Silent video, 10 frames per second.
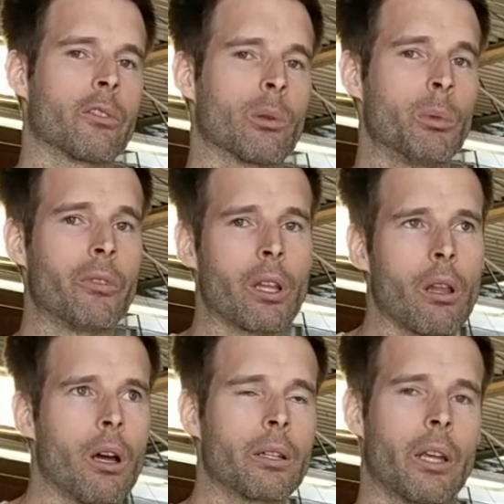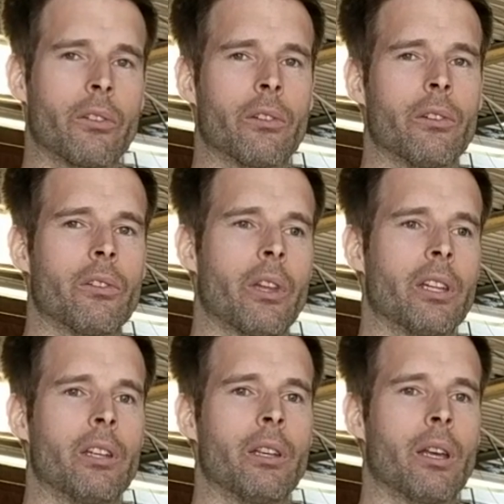So we're moving along nice and
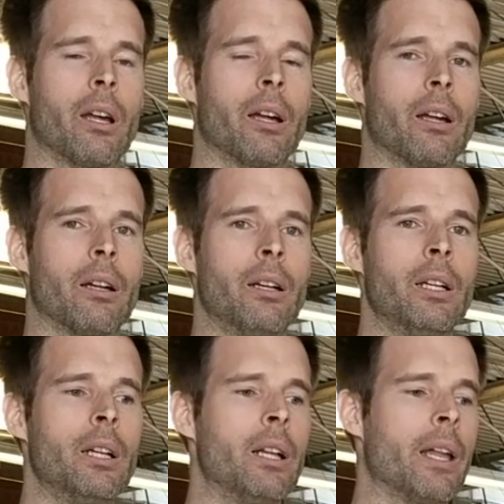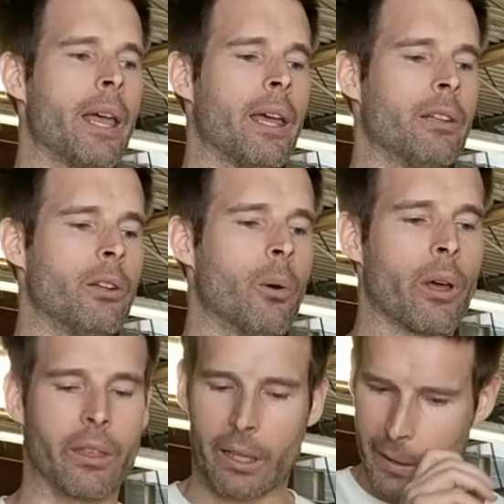steady, and I
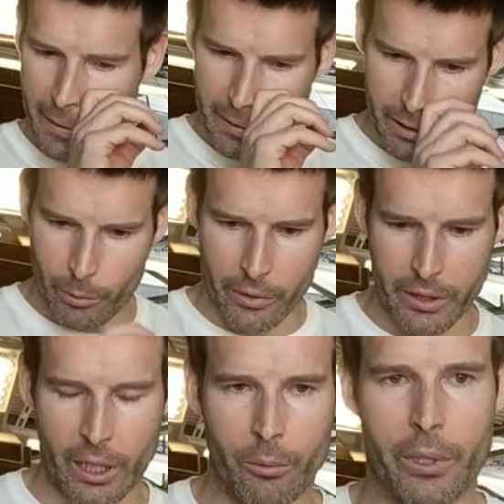think one thing that